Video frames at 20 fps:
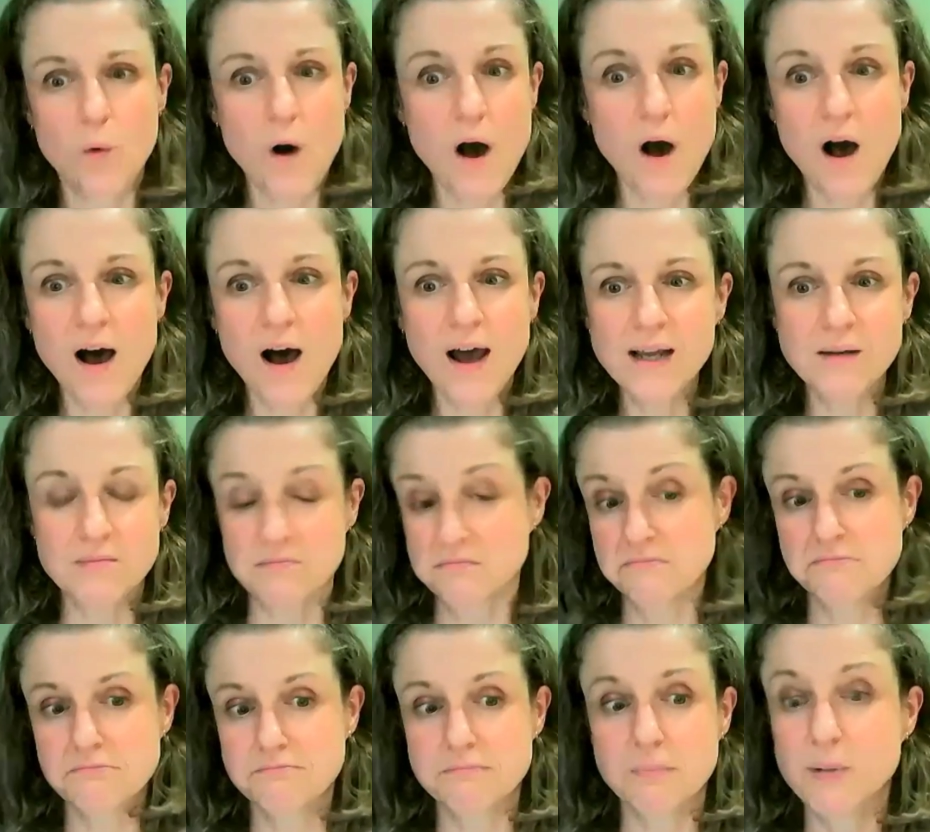Why?
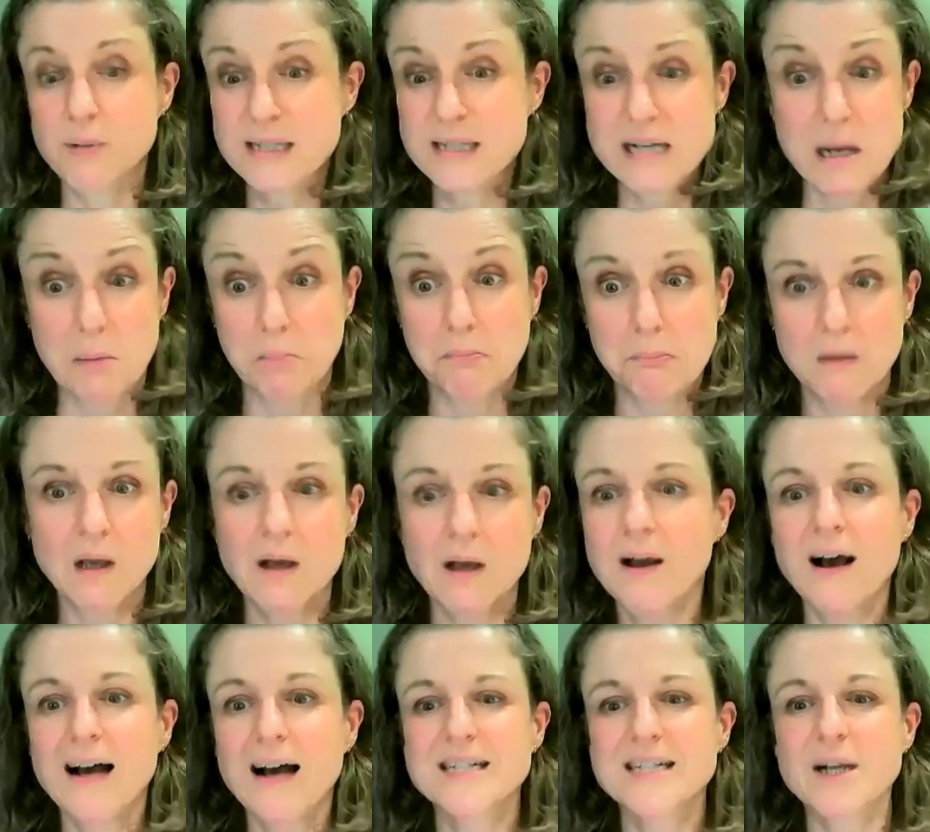Personally,
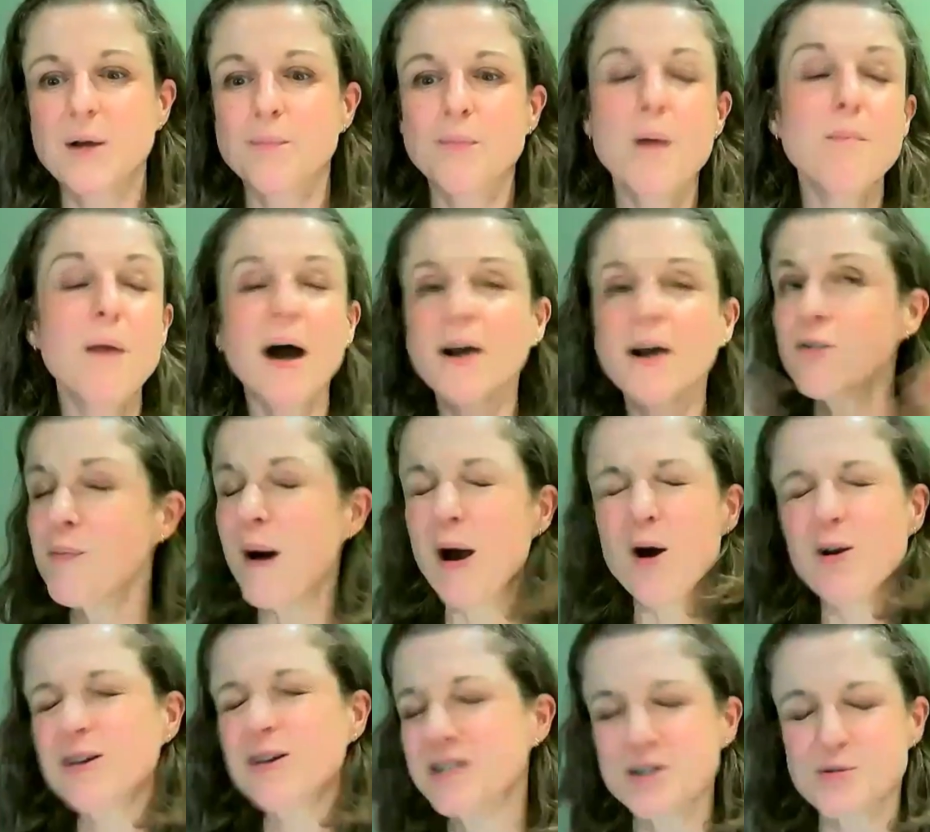I don't know, a
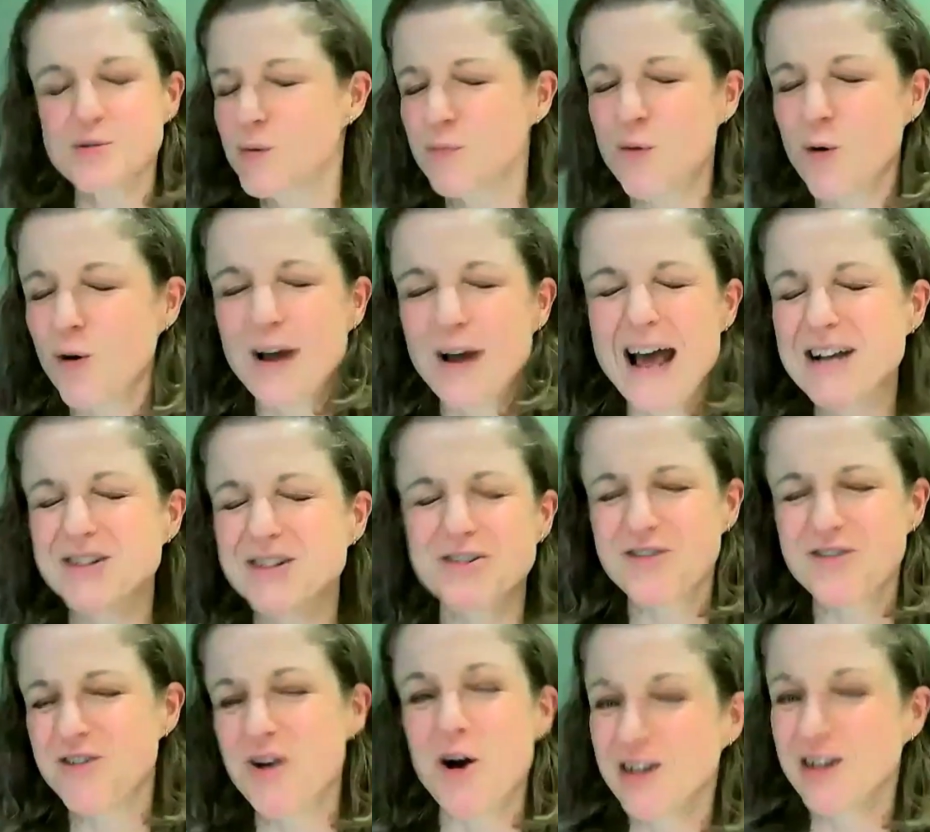microbiologist would, or an
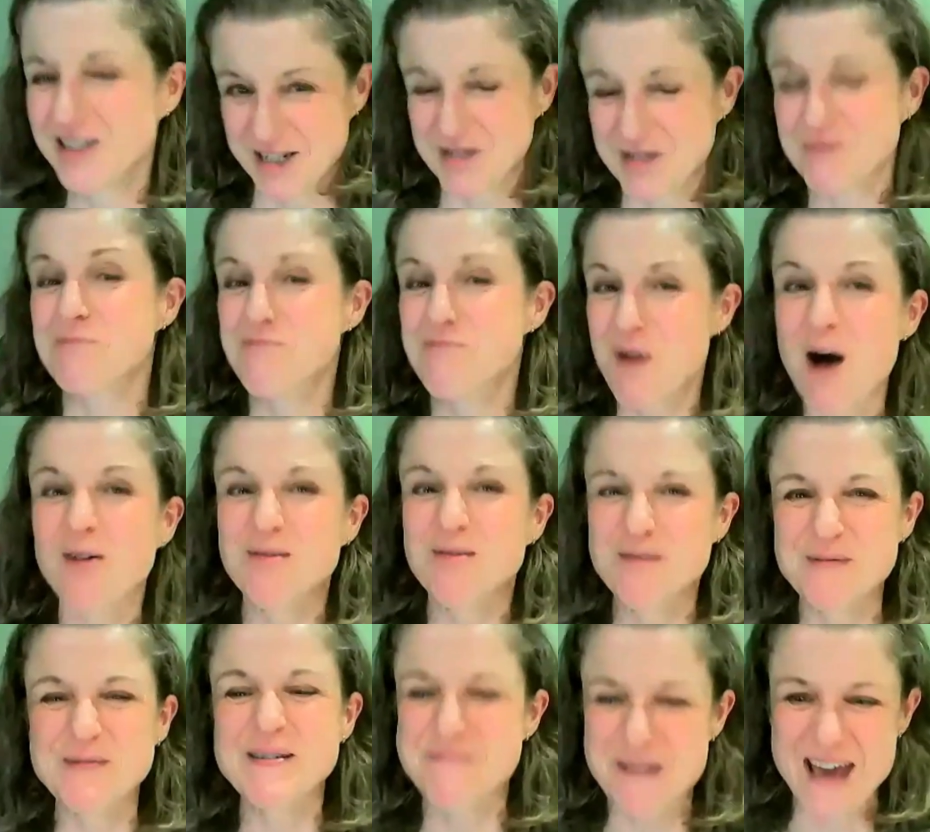endocrinologist would
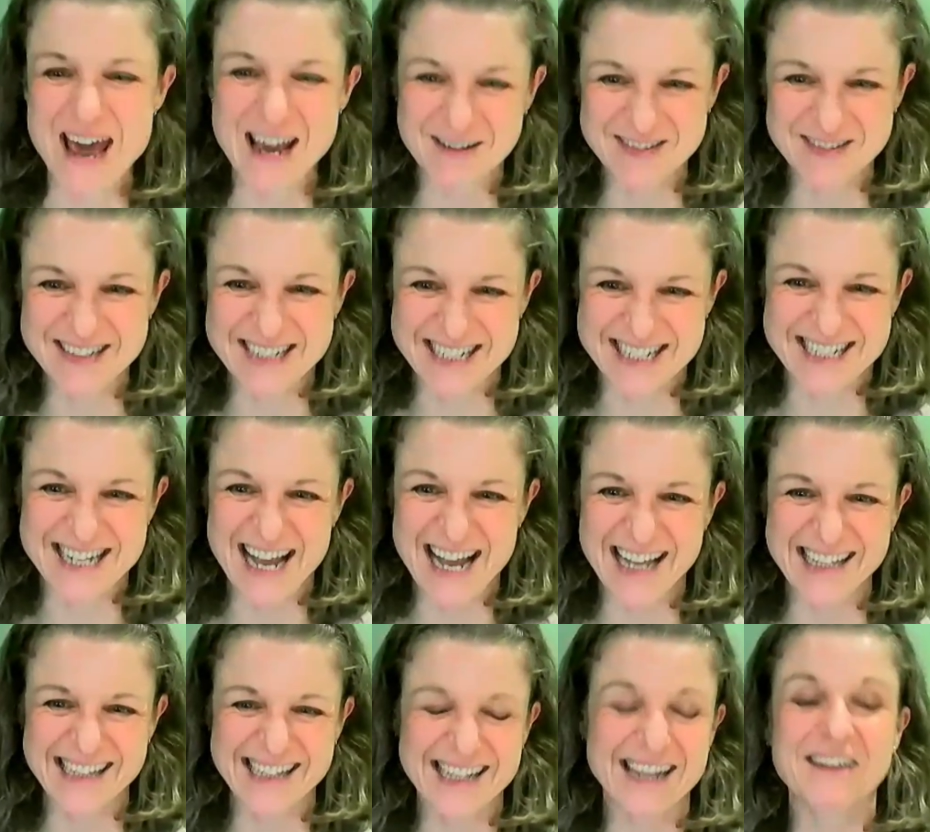probably be able to
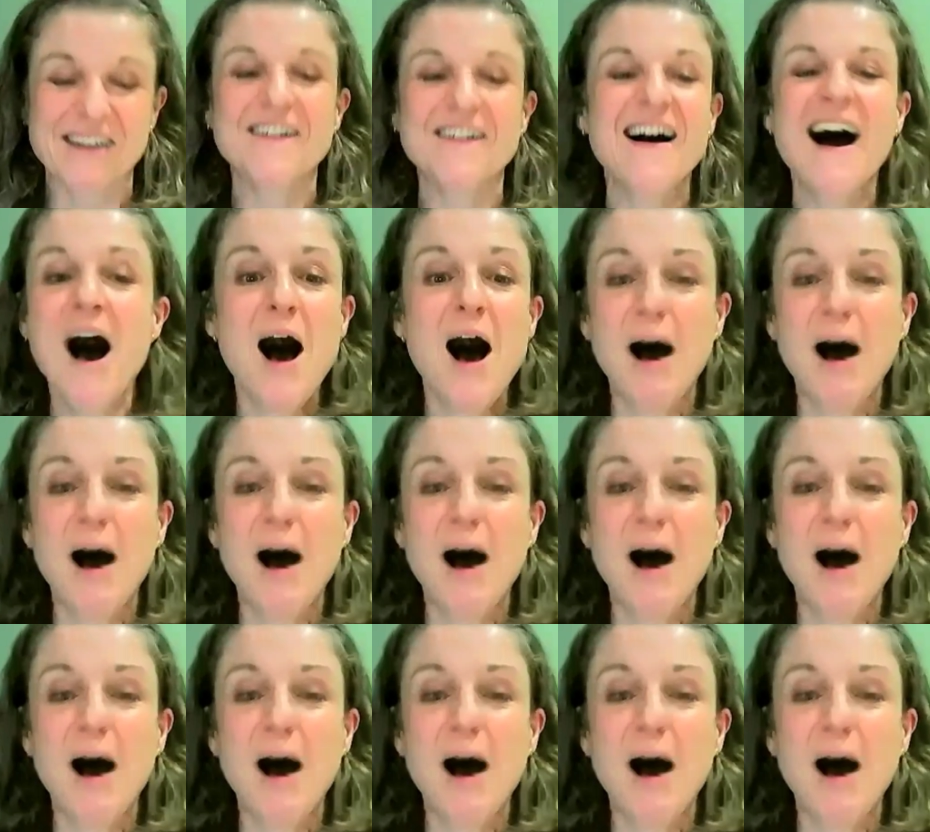tell you.